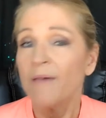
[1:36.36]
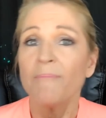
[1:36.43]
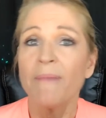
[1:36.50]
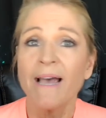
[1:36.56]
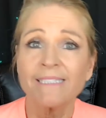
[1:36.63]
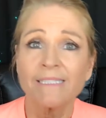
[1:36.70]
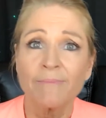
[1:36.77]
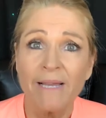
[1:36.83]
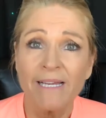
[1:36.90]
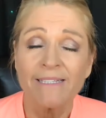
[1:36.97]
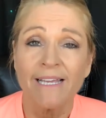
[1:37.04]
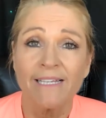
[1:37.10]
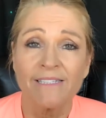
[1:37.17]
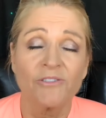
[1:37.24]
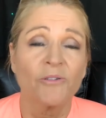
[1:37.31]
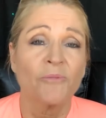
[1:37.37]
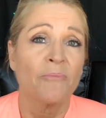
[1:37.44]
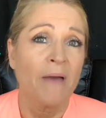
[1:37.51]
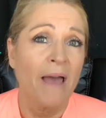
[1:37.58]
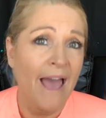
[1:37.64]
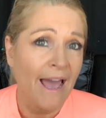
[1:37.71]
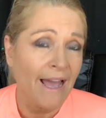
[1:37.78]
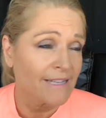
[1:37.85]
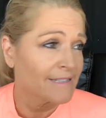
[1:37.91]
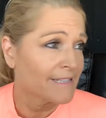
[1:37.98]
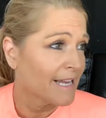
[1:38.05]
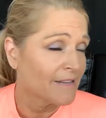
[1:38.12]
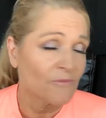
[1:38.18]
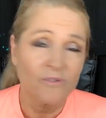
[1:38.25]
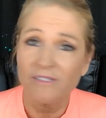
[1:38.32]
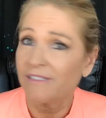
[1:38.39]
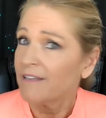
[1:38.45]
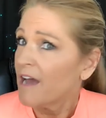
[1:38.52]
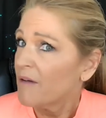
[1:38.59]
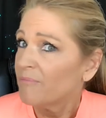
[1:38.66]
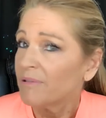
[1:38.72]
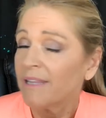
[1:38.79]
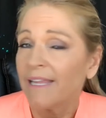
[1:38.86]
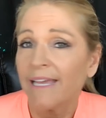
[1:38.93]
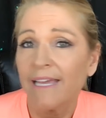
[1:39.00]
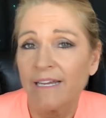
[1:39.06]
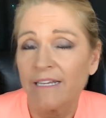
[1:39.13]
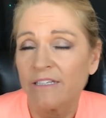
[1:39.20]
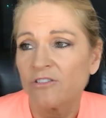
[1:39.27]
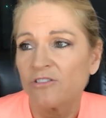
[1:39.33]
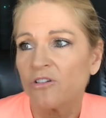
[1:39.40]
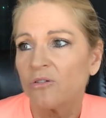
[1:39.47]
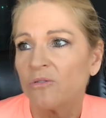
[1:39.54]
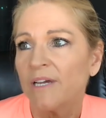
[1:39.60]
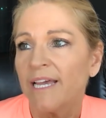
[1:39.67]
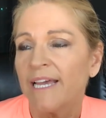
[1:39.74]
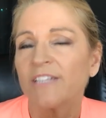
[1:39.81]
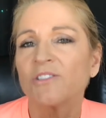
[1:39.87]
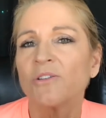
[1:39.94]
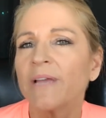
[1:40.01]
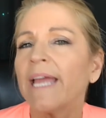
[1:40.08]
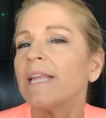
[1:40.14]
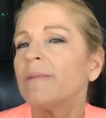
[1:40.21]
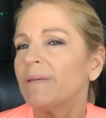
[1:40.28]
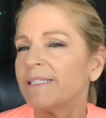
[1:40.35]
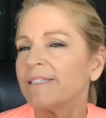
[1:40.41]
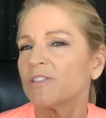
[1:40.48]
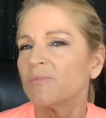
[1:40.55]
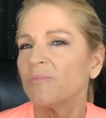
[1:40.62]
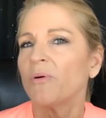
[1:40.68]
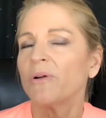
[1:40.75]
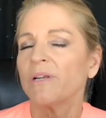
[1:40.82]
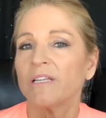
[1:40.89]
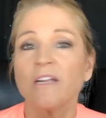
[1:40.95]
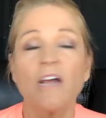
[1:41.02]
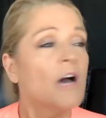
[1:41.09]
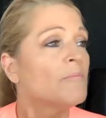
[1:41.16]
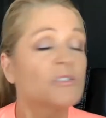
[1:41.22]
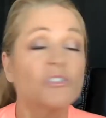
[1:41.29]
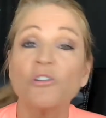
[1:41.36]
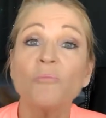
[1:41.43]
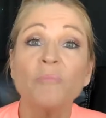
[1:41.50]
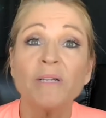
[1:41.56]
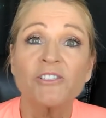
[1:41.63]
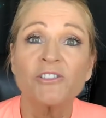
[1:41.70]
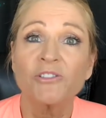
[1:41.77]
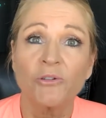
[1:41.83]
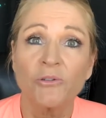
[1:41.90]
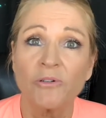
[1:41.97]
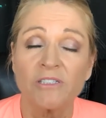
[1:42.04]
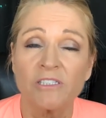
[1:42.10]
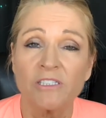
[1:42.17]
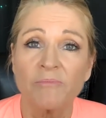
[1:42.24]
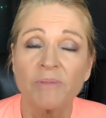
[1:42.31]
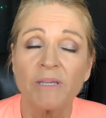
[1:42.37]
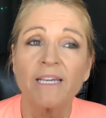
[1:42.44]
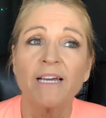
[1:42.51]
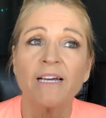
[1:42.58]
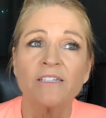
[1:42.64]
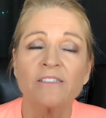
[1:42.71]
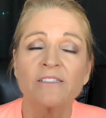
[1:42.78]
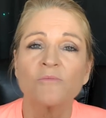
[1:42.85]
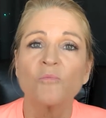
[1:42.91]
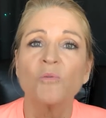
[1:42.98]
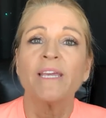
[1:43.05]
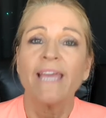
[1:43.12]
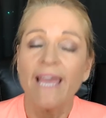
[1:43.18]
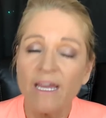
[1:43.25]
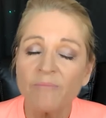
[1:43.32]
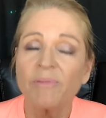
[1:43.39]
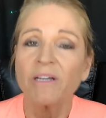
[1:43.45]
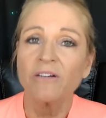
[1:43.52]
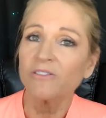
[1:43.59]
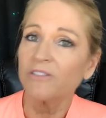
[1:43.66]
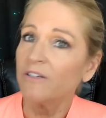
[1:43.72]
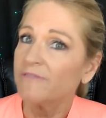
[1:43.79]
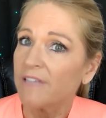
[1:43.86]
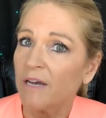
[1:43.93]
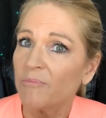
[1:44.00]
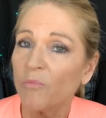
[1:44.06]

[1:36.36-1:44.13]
Mask mandates are back. That was not planned. So it's okay to be disappointed, but don't be discouraged because we can pick ourselves up.